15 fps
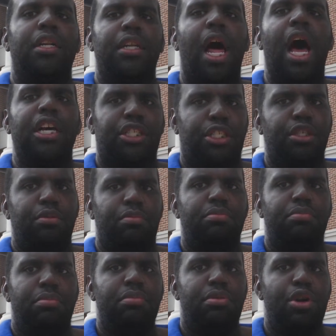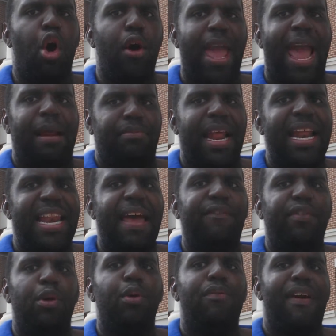lawsuit. Oh yeah, that
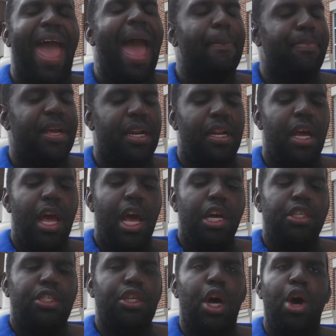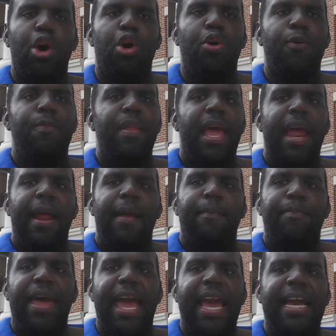definitely would have happened. So
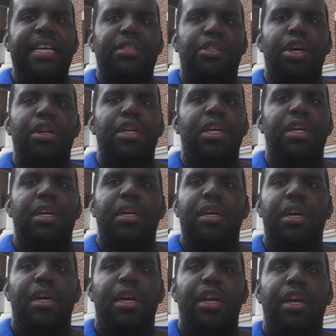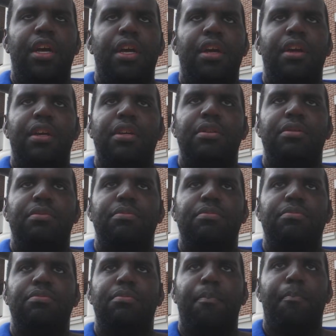they took the
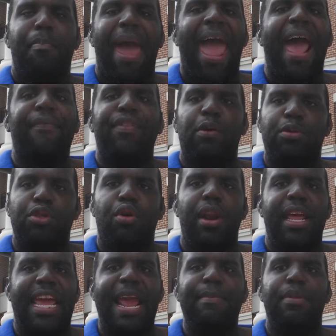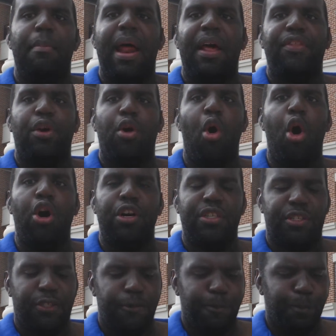path that was going to keep them out of the
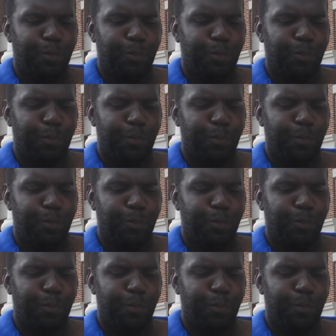courts.